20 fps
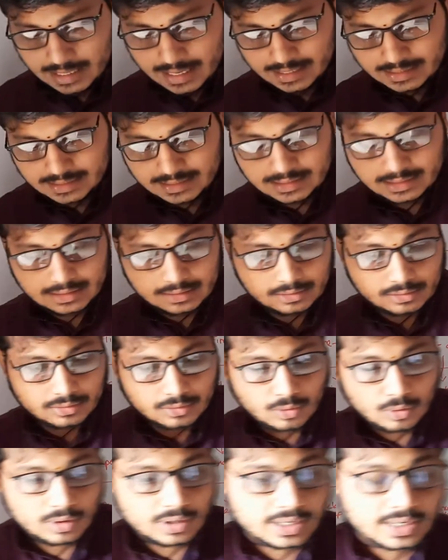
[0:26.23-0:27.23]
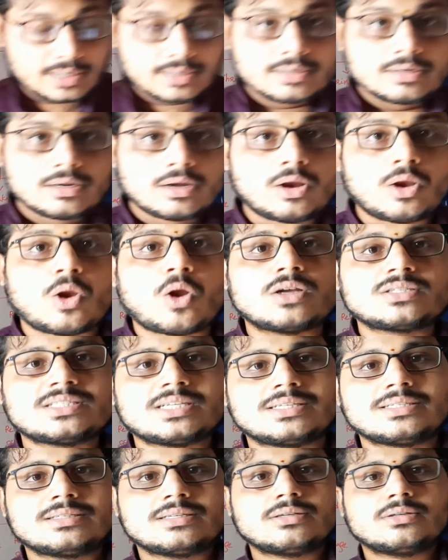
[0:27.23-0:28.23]
has told that
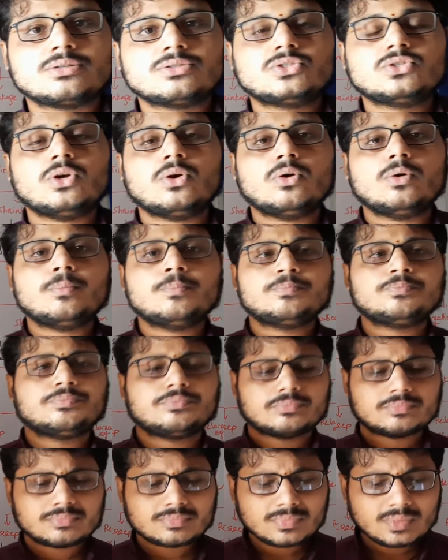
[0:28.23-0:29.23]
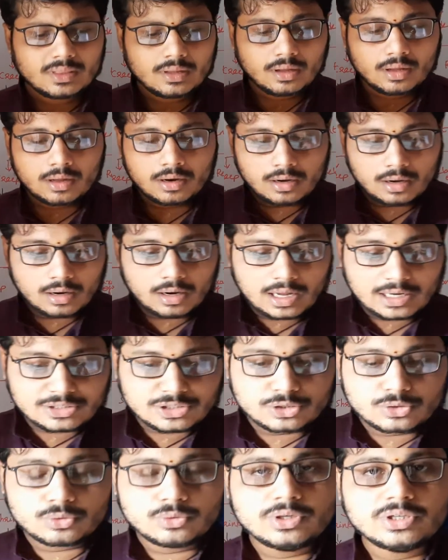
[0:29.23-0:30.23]
losses. So
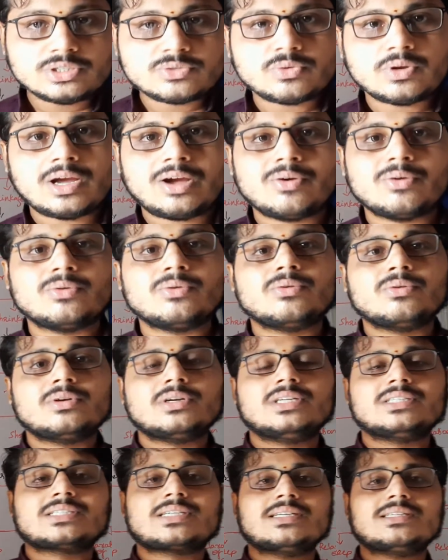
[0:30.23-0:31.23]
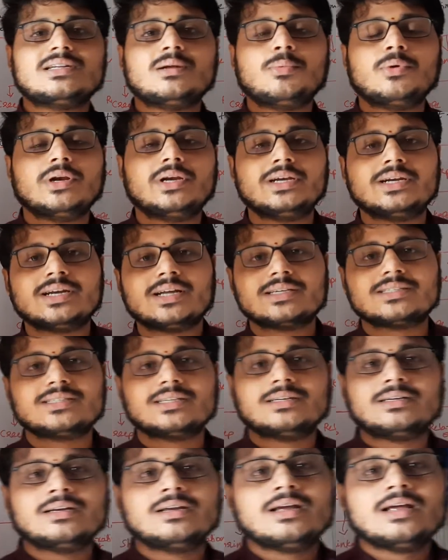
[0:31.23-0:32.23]
last 2 units we have discussed about
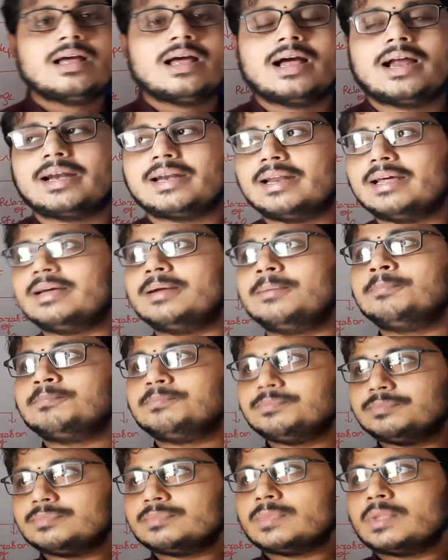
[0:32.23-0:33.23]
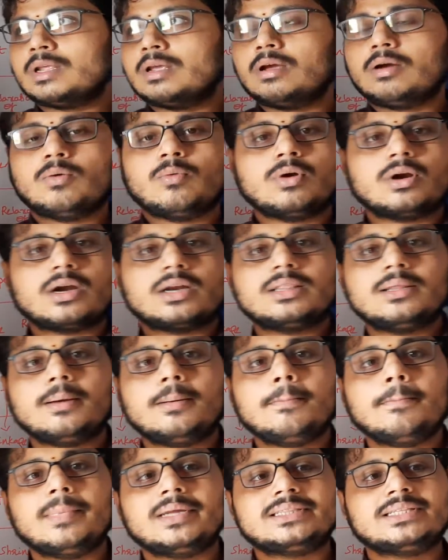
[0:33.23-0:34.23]
introduction and what are
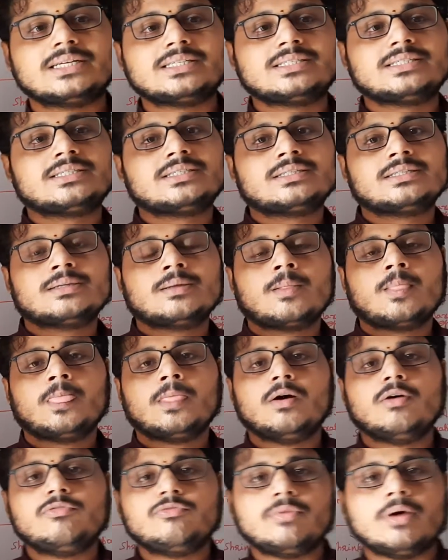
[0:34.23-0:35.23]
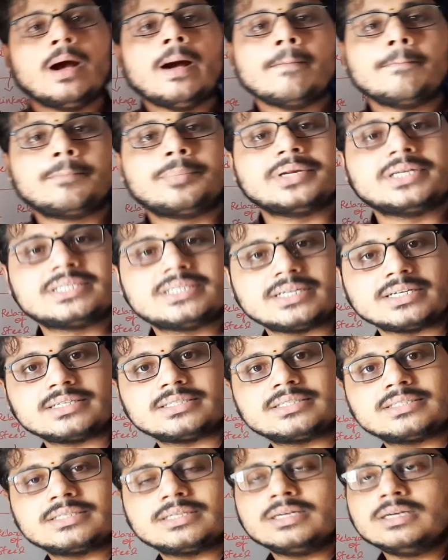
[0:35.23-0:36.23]
the methods of
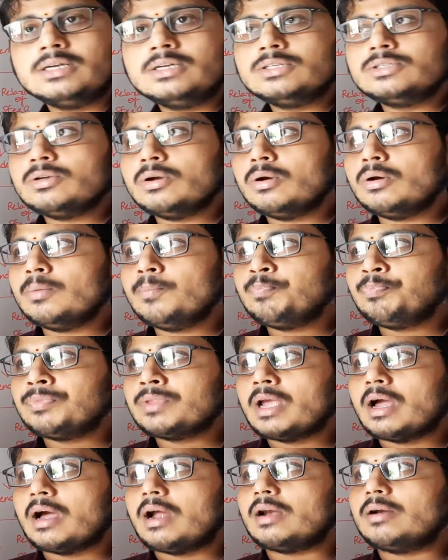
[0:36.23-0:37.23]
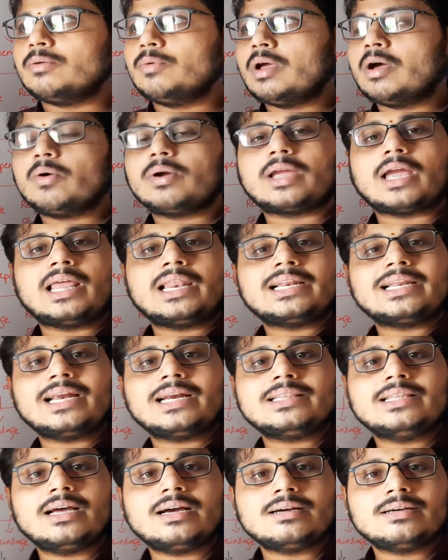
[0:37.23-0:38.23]
pre-stress. So and we have
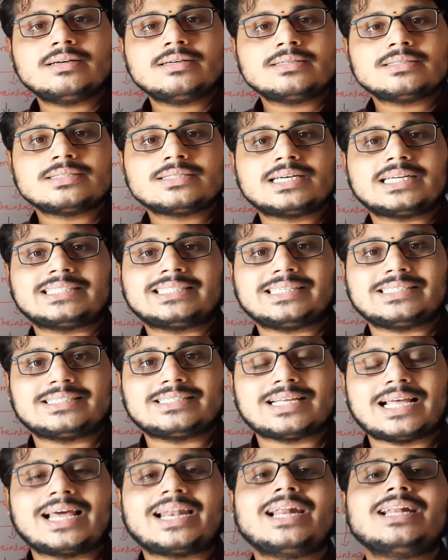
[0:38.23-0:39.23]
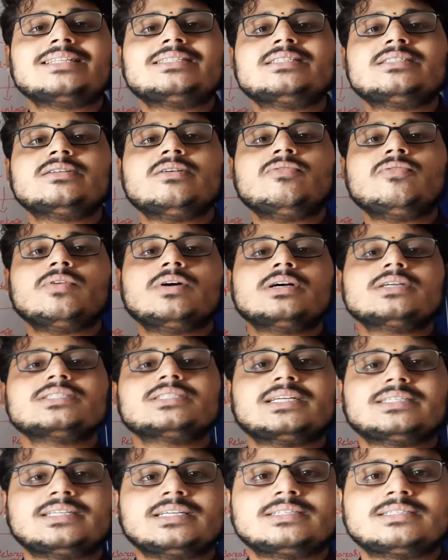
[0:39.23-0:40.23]
calculated the stresses, analysis of
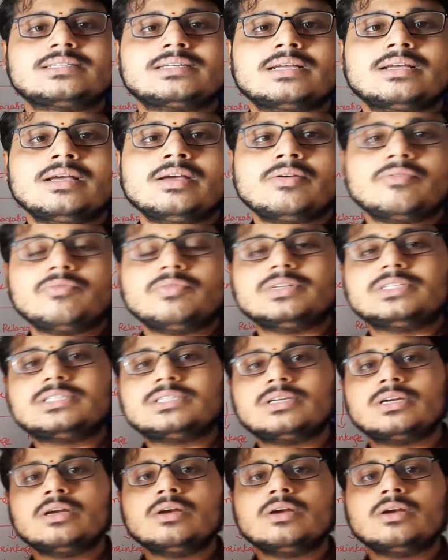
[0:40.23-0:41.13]
stresses which